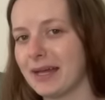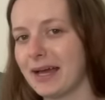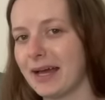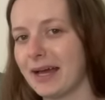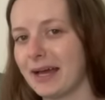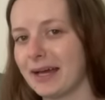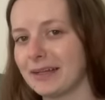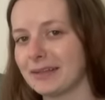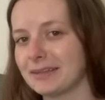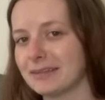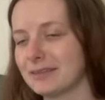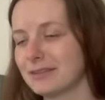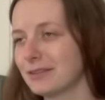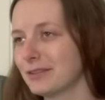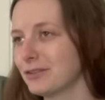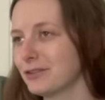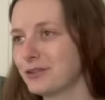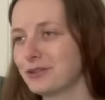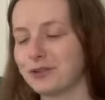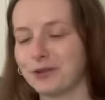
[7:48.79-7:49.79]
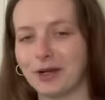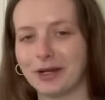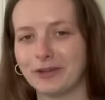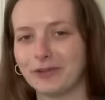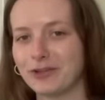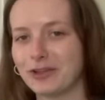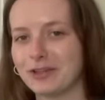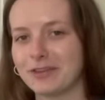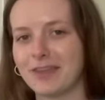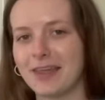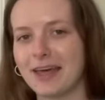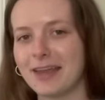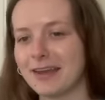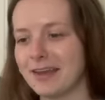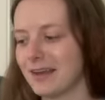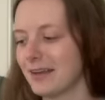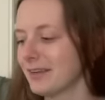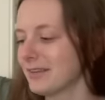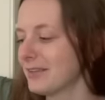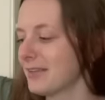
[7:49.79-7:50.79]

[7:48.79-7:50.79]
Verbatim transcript: As strange as that is,